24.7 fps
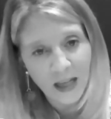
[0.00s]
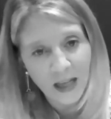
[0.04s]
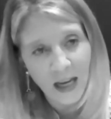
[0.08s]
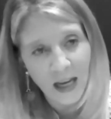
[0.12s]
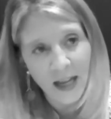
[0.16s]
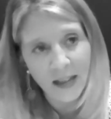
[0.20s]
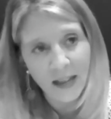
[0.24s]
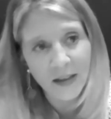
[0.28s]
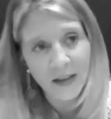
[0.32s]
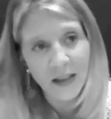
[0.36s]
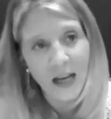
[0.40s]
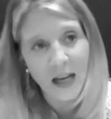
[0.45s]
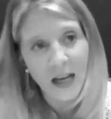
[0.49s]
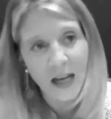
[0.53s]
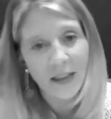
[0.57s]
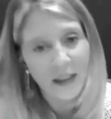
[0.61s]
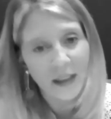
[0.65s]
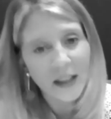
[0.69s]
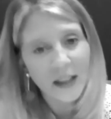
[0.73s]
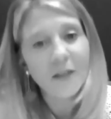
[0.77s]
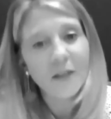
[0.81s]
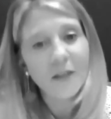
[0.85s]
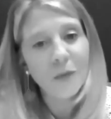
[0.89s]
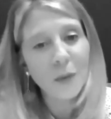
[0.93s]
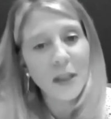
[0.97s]
And I
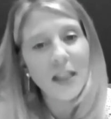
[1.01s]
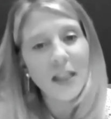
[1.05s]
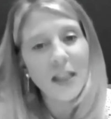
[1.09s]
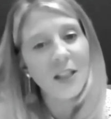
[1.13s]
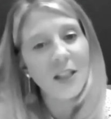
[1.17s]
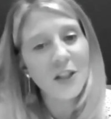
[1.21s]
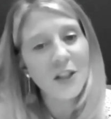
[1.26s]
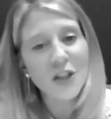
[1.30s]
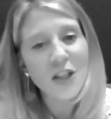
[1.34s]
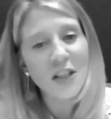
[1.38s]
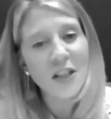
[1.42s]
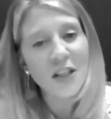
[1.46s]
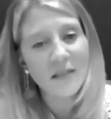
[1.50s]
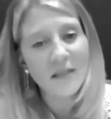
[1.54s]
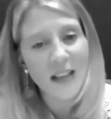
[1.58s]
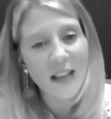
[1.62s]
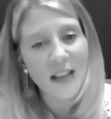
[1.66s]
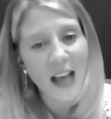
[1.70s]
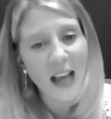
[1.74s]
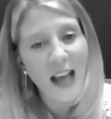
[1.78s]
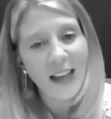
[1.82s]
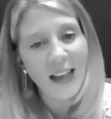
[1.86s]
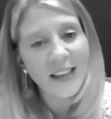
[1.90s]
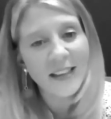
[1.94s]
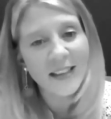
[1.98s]
think if we can achieve
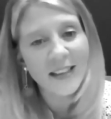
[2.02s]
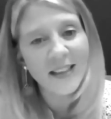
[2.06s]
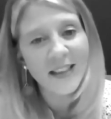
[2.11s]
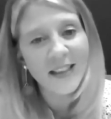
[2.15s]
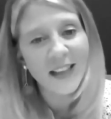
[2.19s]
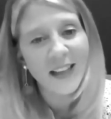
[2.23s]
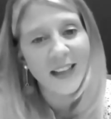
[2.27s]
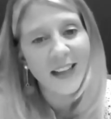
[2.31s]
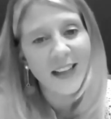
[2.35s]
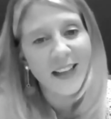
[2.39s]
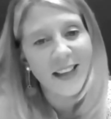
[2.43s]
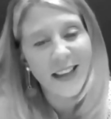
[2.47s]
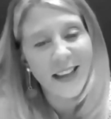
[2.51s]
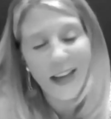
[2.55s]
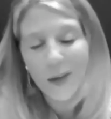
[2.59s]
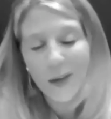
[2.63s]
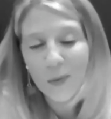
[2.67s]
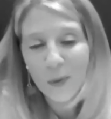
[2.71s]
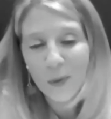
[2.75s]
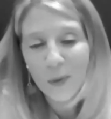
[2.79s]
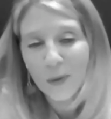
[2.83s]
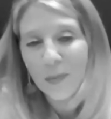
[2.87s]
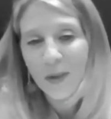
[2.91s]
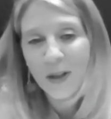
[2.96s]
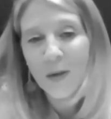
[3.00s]
that, that
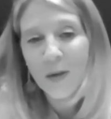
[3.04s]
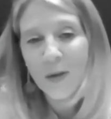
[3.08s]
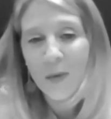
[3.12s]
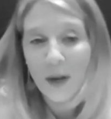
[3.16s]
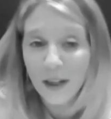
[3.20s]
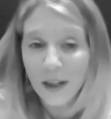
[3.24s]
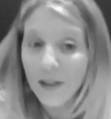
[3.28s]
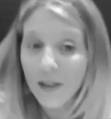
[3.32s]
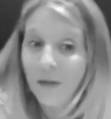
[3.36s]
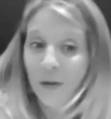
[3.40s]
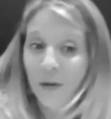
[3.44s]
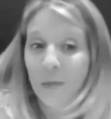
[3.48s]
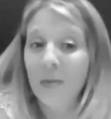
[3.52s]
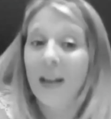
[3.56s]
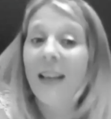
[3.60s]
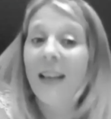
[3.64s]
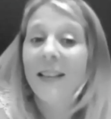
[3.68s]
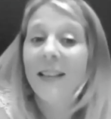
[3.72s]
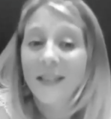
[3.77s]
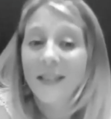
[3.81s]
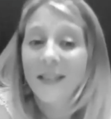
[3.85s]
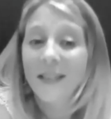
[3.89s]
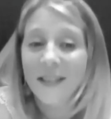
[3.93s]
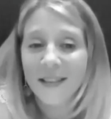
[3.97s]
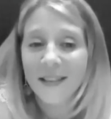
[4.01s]
would be a wonderful
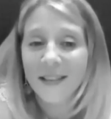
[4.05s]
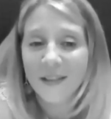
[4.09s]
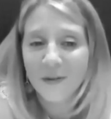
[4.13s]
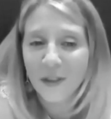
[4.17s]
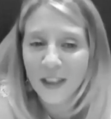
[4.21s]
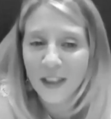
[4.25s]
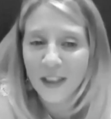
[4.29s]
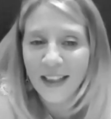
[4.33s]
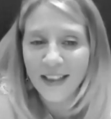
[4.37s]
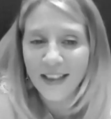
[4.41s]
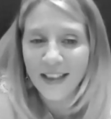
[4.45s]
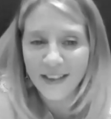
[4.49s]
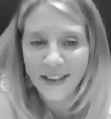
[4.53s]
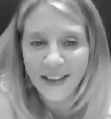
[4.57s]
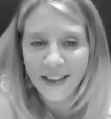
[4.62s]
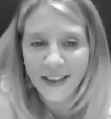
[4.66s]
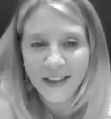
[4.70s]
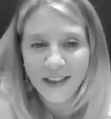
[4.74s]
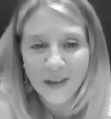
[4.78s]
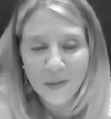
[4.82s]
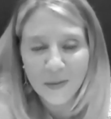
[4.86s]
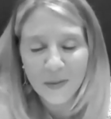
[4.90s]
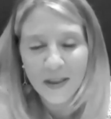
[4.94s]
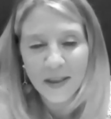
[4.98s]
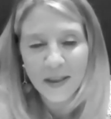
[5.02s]
place for
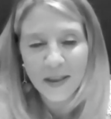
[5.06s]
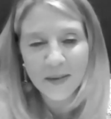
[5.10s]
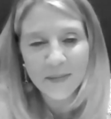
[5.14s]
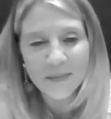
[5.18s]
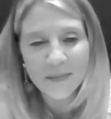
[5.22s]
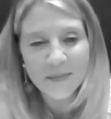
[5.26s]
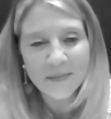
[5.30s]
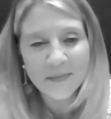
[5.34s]
KZN to be.